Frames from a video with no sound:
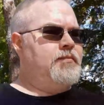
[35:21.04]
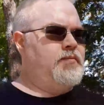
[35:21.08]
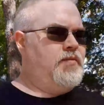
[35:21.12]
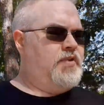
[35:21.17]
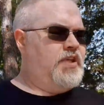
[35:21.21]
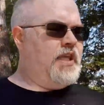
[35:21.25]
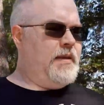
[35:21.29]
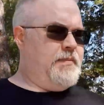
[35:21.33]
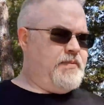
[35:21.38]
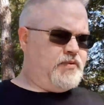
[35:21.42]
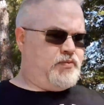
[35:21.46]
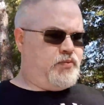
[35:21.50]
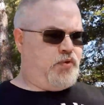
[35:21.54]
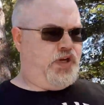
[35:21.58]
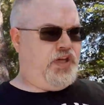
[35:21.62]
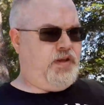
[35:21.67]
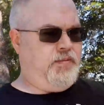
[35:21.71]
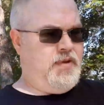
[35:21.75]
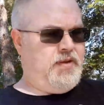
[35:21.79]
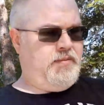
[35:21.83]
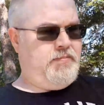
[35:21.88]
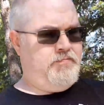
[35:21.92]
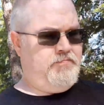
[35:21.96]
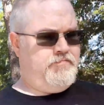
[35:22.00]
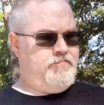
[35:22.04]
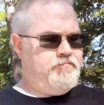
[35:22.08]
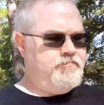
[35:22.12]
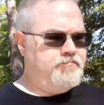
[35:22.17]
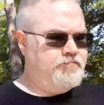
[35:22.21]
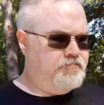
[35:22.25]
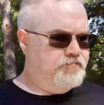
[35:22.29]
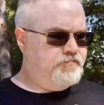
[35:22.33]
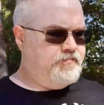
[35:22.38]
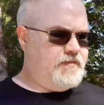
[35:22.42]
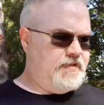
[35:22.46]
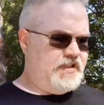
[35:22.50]
keeps bringing me,
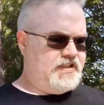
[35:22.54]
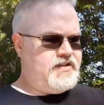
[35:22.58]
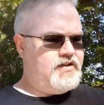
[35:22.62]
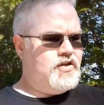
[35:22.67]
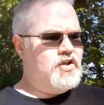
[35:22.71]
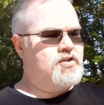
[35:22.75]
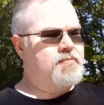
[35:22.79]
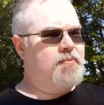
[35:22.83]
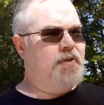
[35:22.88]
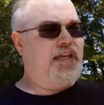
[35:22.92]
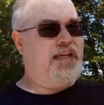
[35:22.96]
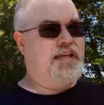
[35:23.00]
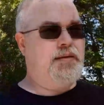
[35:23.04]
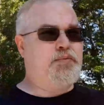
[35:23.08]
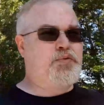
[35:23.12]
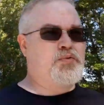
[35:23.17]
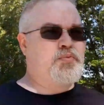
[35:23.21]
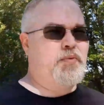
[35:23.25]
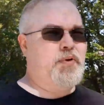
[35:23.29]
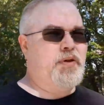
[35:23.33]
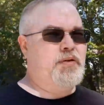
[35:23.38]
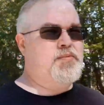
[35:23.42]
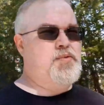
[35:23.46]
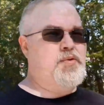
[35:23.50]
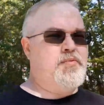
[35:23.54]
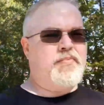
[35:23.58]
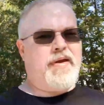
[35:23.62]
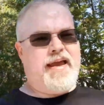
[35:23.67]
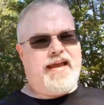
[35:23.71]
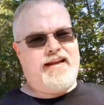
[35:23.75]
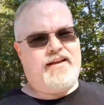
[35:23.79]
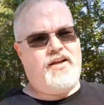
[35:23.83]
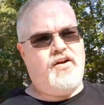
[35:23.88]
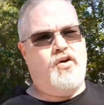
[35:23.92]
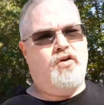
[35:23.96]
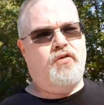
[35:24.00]
excuse me, keeps bringing me
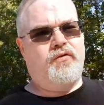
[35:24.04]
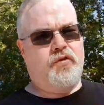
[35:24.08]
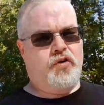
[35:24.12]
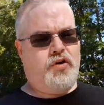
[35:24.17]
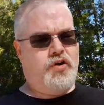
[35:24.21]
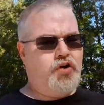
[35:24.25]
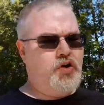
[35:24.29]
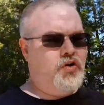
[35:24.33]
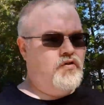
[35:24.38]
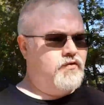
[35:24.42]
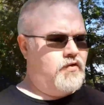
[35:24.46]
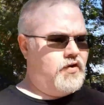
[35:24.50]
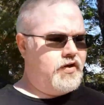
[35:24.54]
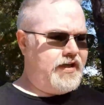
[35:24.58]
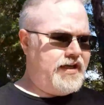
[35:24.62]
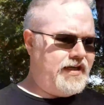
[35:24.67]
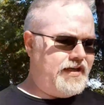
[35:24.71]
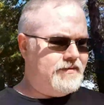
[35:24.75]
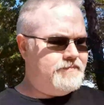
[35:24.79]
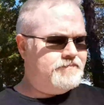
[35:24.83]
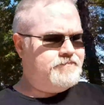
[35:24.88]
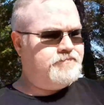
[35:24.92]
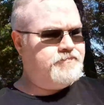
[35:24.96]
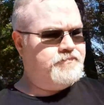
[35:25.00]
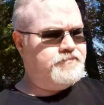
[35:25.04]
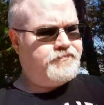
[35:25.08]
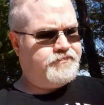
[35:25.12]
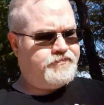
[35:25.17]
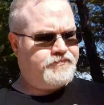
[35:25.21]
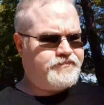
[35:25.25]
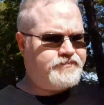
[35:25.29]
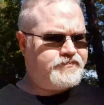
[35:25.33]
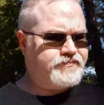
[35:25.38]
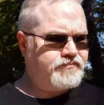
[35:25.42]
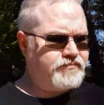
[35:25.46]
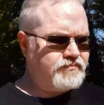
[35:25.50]
back over and over again
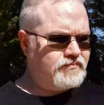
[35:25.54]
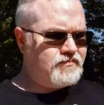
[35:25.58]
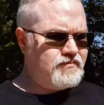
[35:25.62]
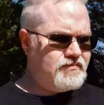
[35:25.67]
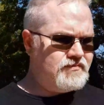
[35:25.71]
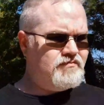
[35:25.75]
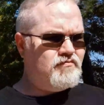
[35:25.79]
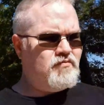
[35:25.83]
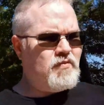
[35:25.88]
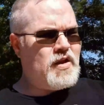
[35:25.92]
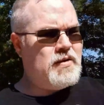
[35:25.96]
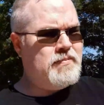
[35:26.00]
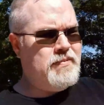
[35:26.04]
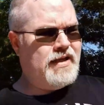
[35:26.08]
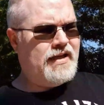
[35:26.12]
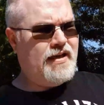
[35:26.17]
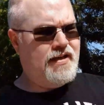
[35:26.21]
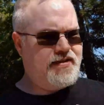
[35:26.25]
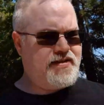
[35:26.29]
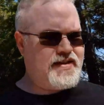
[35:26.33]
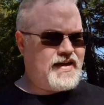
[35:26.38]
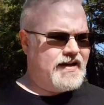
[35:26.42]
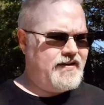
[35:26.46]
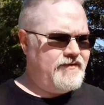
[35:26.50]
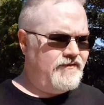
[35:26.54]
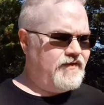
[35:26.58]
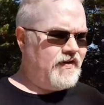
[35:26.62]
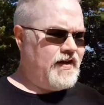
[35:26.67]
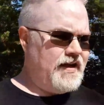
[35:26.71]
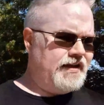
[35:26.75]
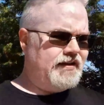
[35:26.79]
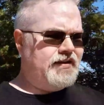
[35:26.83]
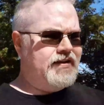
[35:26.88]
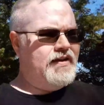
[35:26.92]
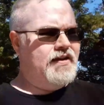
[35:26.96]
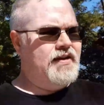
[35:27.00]
because I
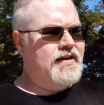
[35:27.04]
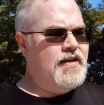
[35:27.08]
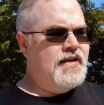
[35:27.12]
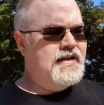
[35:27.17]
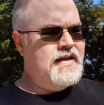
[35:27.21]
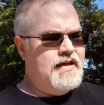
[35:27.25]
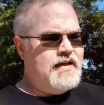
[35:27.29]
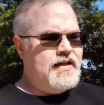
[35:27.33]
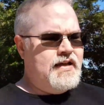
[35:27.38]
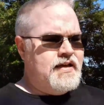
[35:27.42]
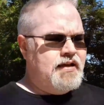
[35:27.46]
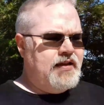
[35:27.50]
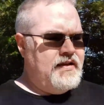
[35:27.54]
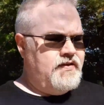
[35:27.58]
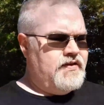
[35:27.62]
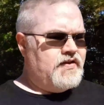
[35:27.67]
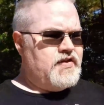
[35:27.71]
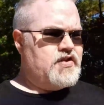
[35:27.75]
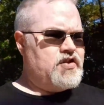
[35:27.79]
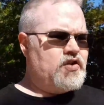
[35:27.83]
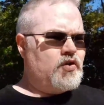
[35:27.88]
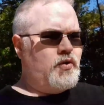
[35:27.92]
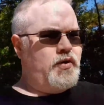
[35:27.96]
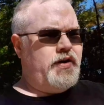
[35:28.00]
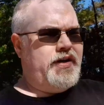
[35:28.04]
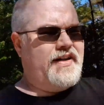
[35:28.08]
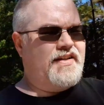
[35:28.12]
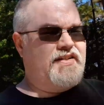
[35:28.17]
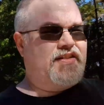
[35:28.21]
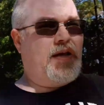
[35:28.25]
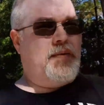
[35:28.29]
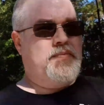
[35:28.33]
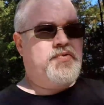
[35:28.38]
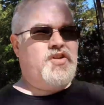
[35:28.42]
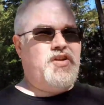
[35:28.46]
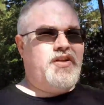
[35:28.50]
find the story
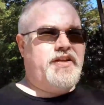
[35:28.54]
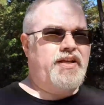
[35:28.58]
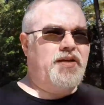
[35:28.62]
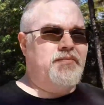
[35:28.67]
exceptionally